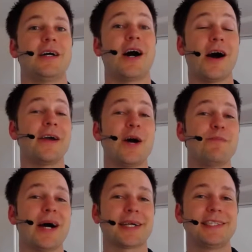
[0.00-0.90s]
Hi, I'm
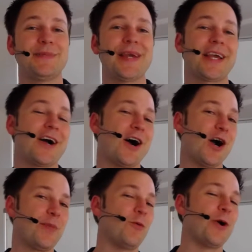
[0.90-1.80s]
Mark Stipic.
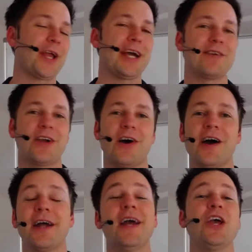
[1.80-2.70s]
I'm the work cover
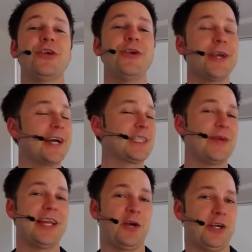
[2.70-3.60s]
guy. You can ask
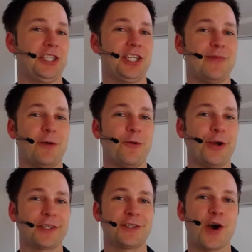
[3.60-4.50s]
me any question about
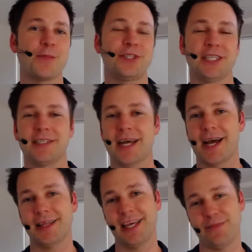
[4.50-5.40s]
workers' comp. Just to
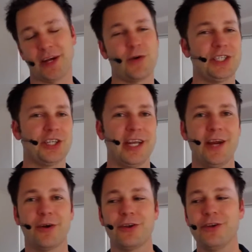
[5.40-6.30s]
leave me a question
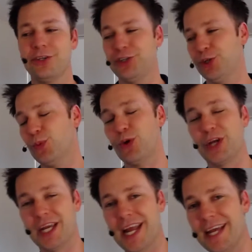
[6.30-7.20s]
here on YouTube, or
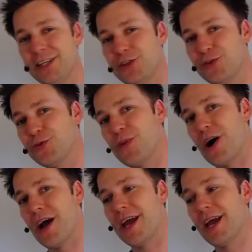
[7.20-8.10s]
you can head to
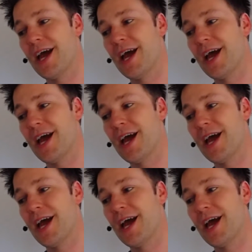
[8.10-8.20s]
my